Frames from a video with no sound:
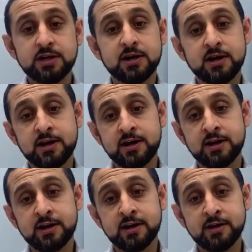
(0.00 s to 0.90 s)

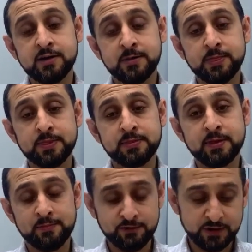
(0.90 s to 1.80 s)

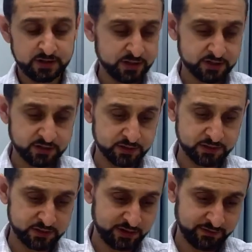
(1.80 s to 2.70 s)
They provided
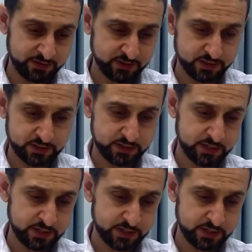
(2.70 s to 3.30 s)
consultancy services.